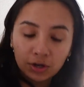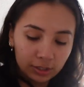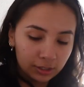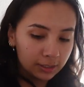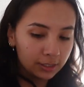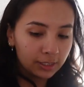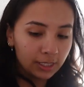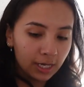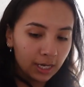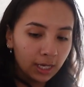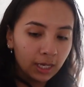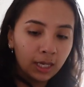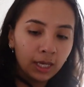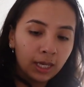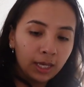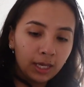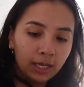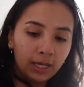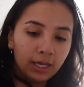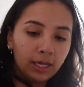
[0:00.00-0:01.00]
first day
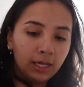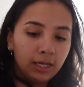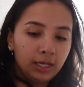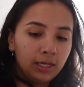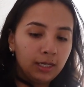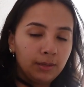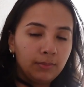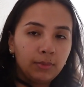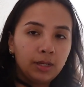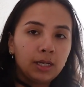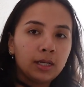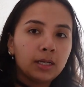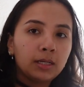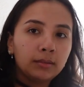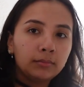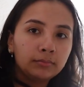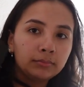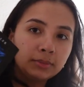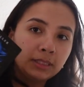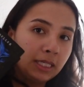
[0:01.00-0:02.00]
and I'm
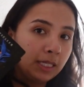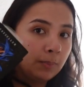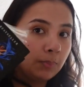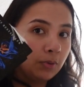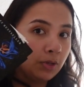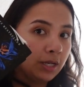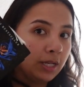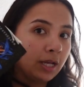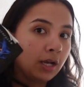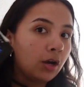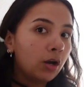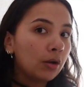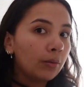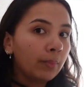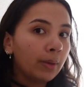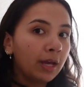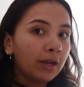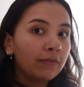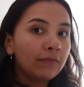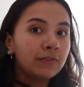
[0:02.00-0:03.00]
gonna keep reading on
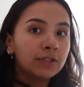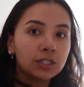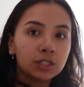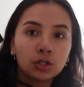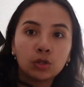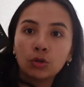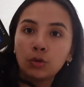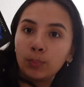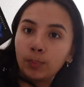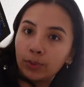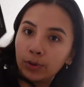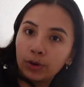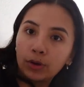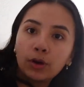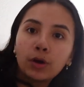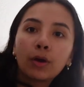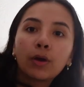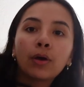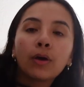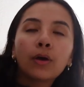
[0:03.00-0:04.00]
my physical
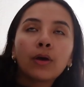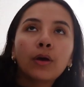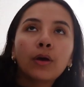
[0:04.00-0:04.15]
book.